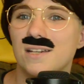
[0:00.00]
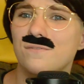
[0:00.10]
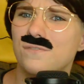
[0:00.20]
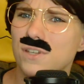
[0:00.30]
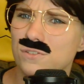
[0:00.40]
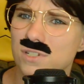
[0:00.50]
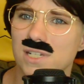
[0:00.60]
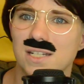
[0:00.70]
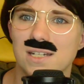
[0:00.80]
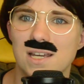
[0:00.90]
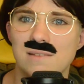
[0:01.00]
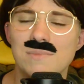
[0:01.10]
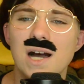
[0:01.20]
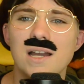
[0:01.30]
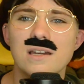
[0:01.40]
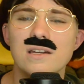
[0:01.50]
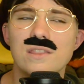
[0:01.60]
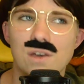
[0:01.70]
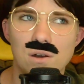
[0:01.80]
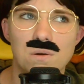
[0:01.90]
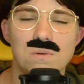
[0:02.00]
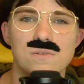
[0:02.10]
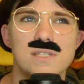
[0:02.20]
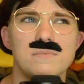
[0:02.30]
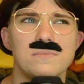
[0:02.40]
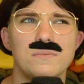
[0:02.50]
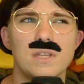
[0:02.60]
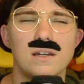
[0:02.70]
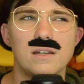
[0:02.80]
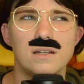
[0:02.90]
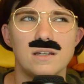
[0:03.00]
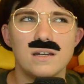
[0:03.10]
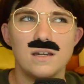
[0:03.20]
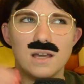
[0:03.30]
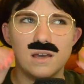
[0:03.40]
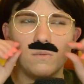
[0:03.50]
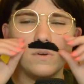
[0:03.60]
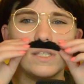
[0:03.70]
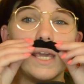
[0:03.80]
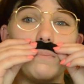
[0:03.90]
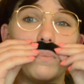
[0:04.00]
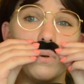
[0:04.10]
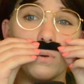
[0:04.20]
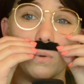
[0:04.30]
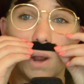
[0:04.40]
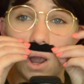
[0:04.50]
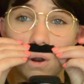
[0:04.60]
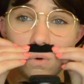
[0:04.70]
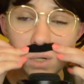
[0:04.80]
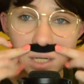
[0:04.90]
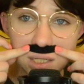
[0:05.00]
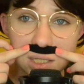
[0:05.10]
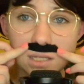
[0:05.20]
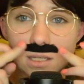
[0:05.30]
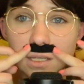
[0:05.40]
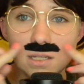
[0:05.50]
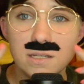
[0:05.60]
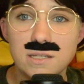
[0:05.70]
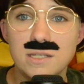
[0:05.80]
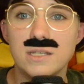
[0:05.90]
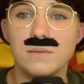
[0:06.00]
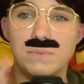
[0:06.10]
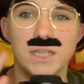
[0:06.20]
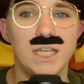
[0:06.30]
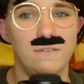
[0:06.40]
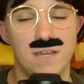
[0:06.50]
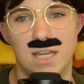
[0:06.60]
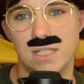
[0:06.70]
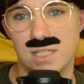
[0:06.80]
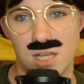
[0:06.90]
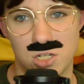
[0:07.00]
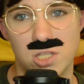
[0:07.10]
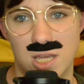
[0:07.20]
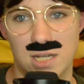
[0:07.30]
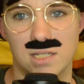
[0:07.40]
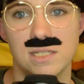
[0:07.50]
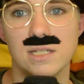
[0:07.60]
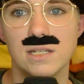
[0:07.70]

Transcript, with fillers: confusion among those, we'll say prone to believing in such things.